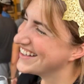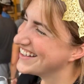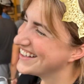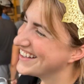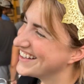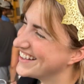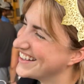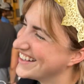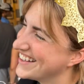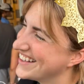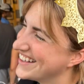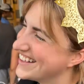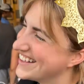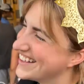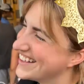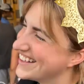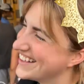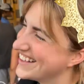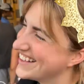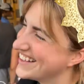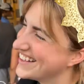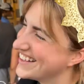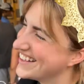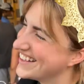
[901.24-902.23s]
have
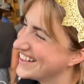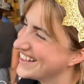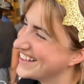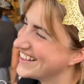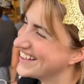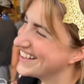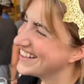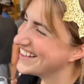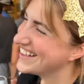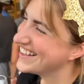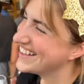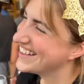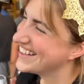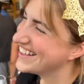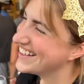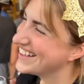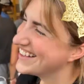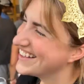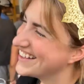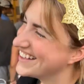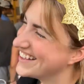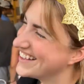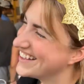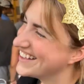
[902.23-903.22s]
the blur
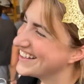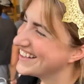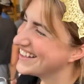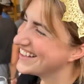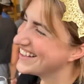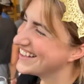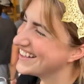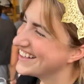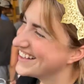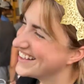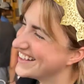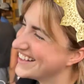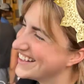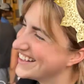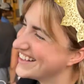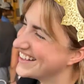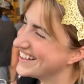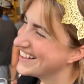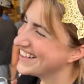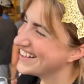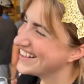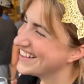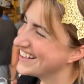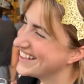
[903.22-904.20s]
tool.
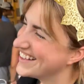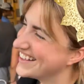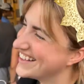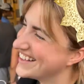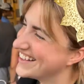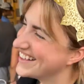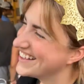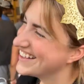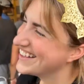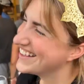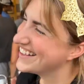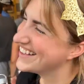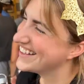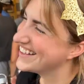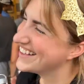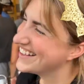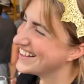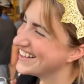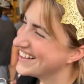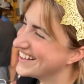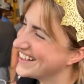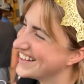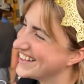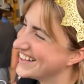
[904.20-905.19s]
I'm gonna amp this up a
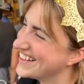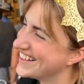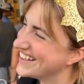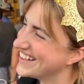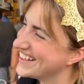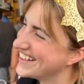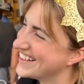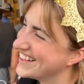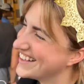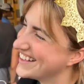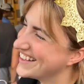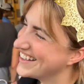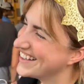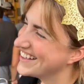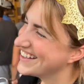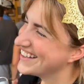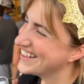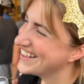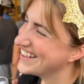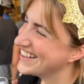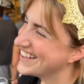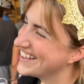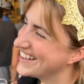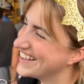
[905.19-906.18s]
little bit,
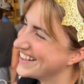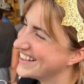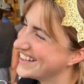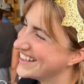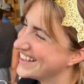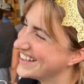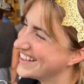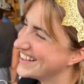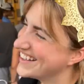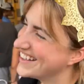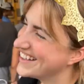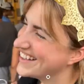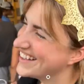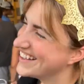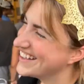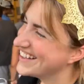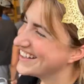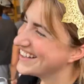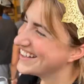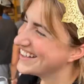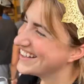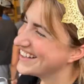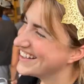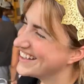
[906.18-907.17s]
which allows you to
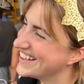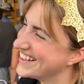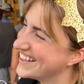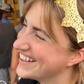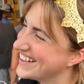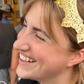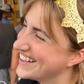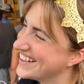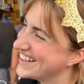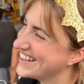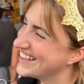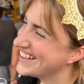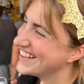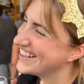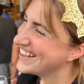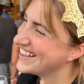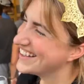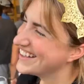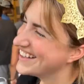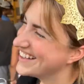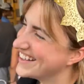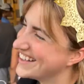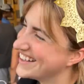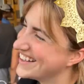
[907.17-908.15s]
blur things.
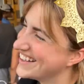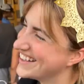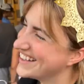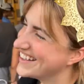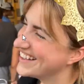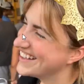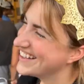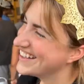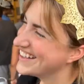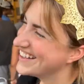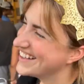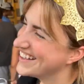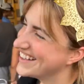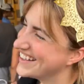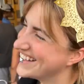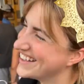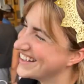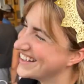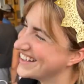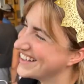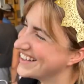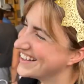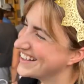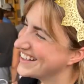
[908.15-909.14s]

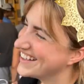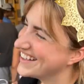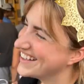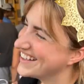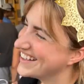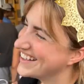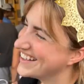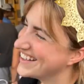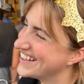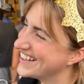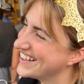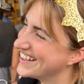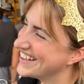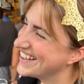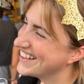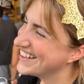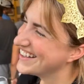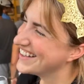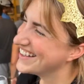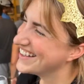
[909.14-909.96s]
Too big.